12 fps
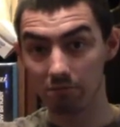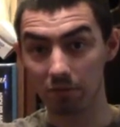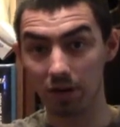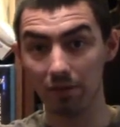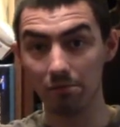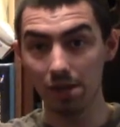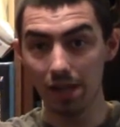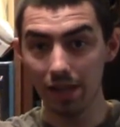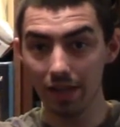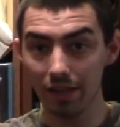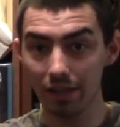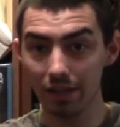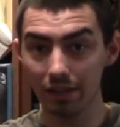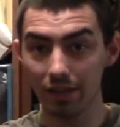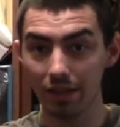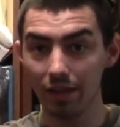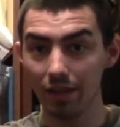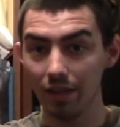Problem
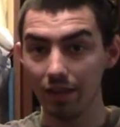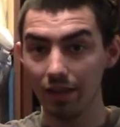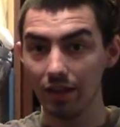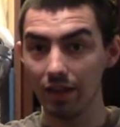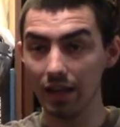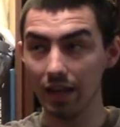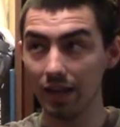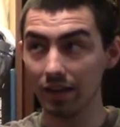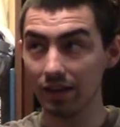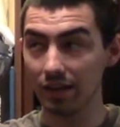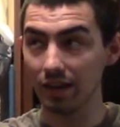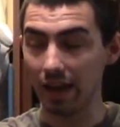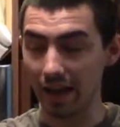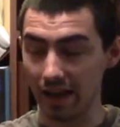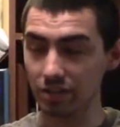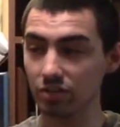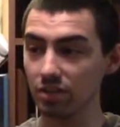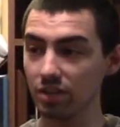is, it
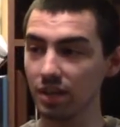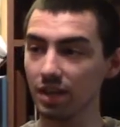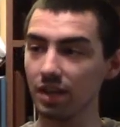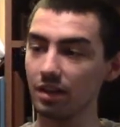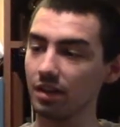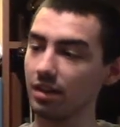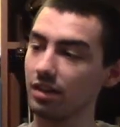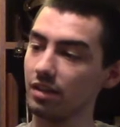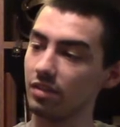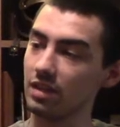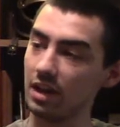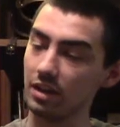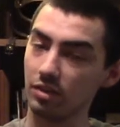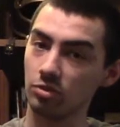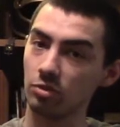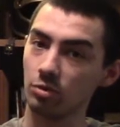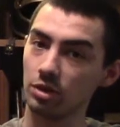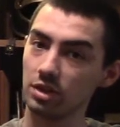actually is not
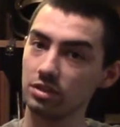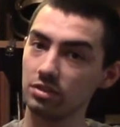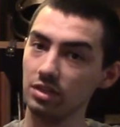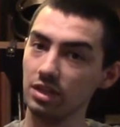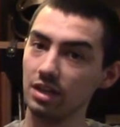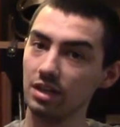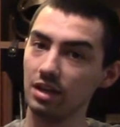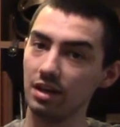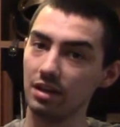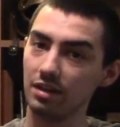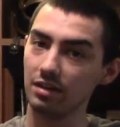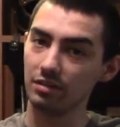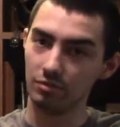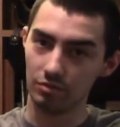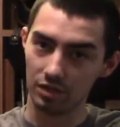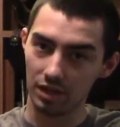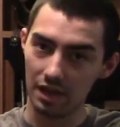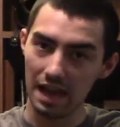historically
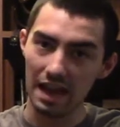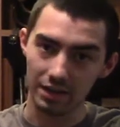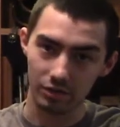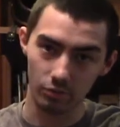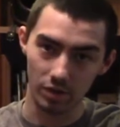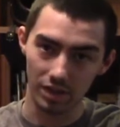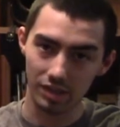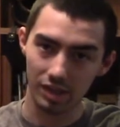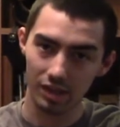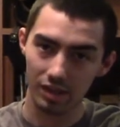accurate